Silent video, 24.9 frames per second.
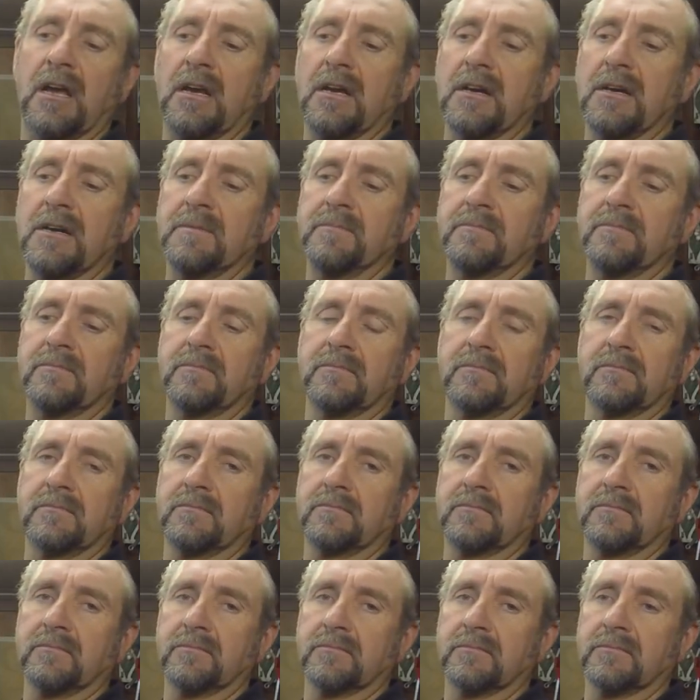I
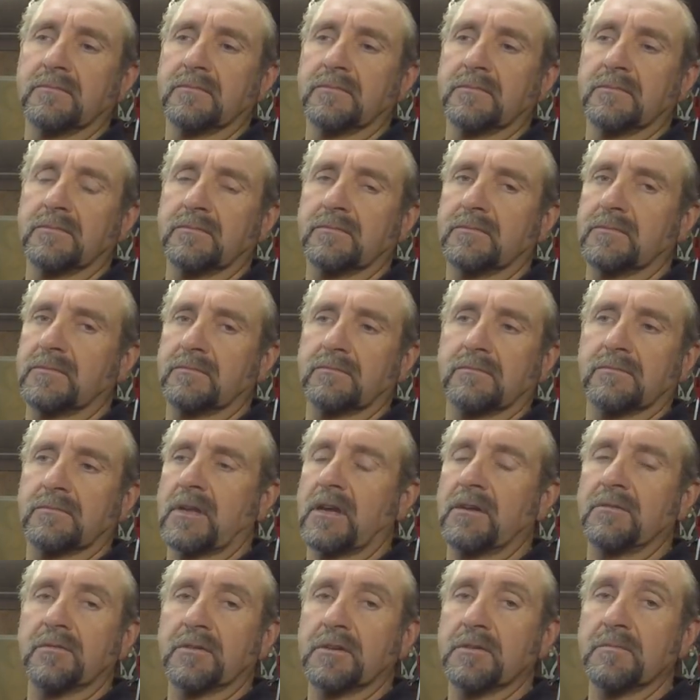
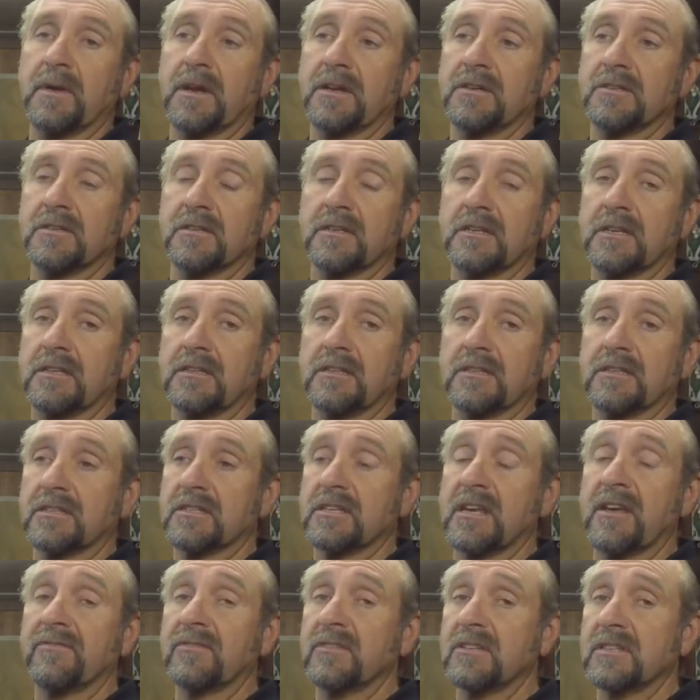would imagine, in the
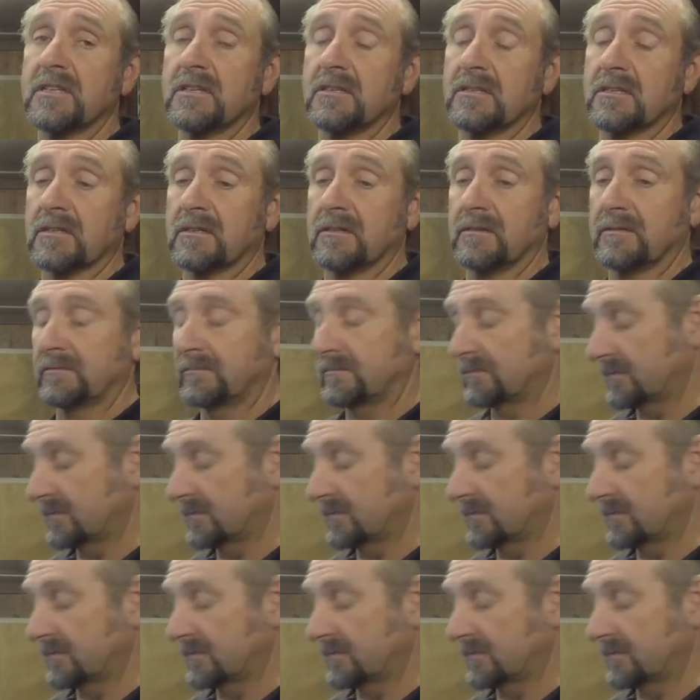70s.